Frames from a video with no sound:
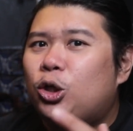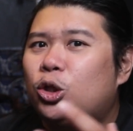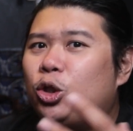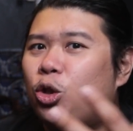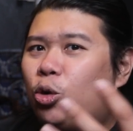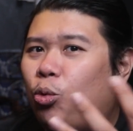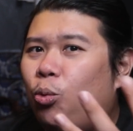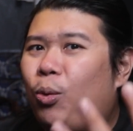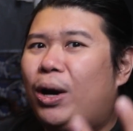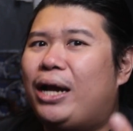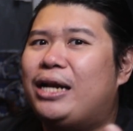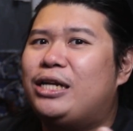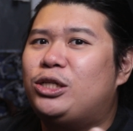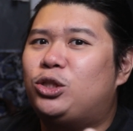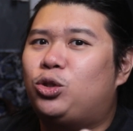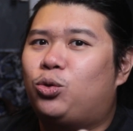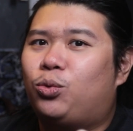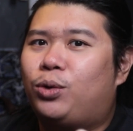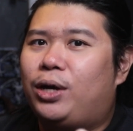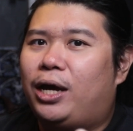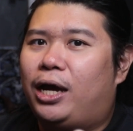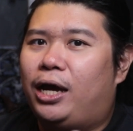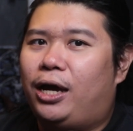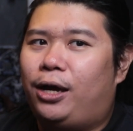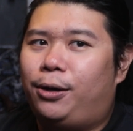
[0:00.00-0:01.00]
to what is to
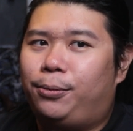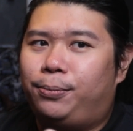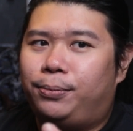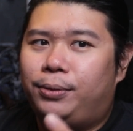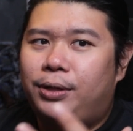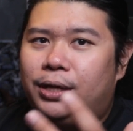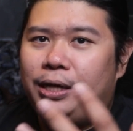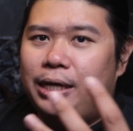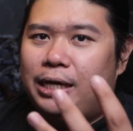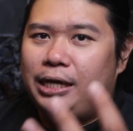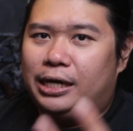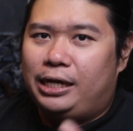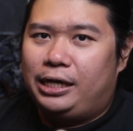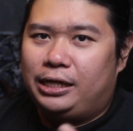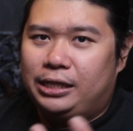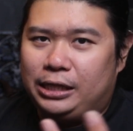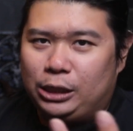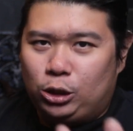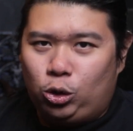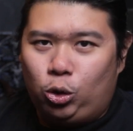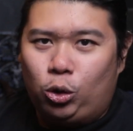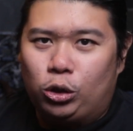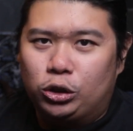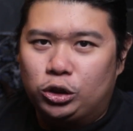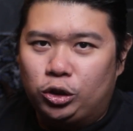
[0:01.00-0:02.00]
come in
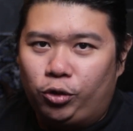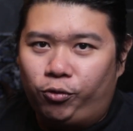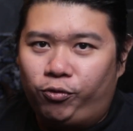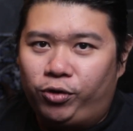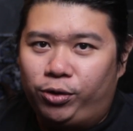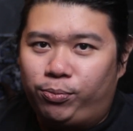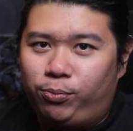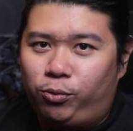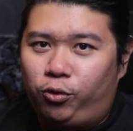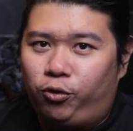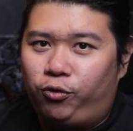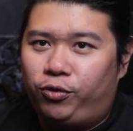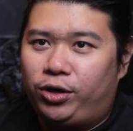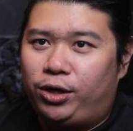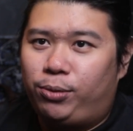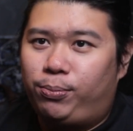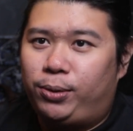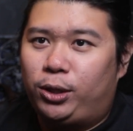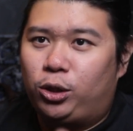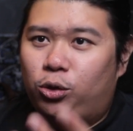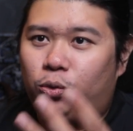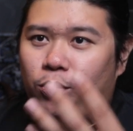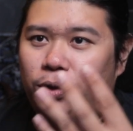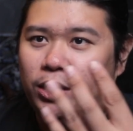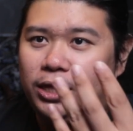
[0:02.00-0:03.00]
the crossover movie
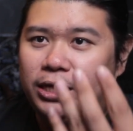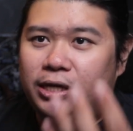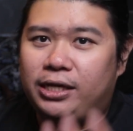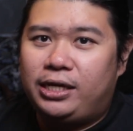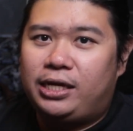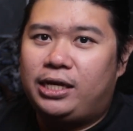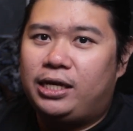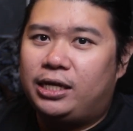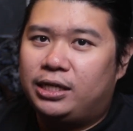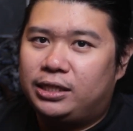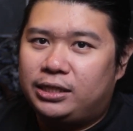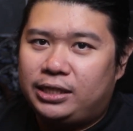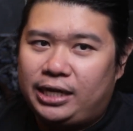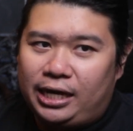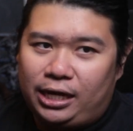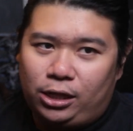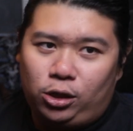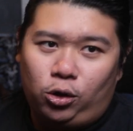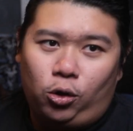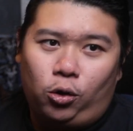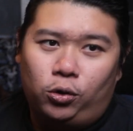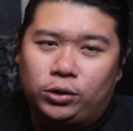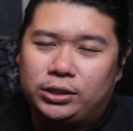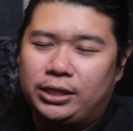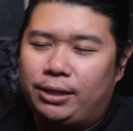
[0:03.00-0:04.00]
between Geats and
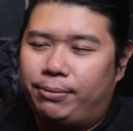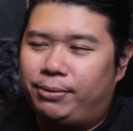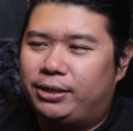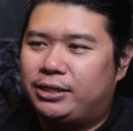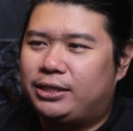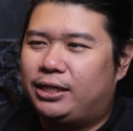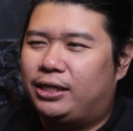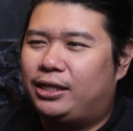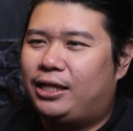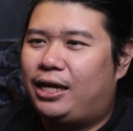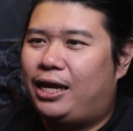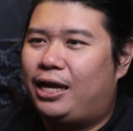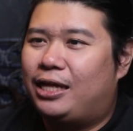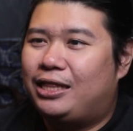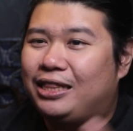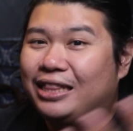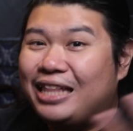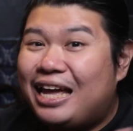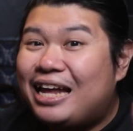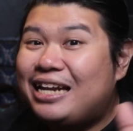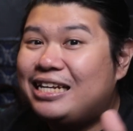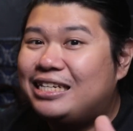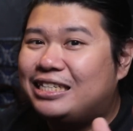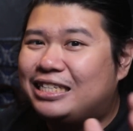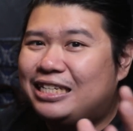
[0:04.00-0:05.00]
Osama Sentai.
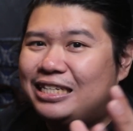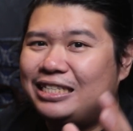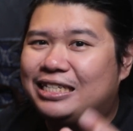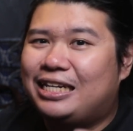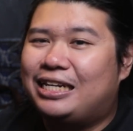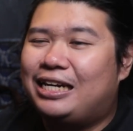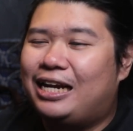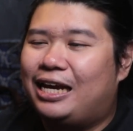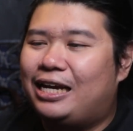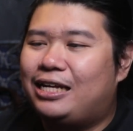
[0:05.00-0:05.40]
That is just an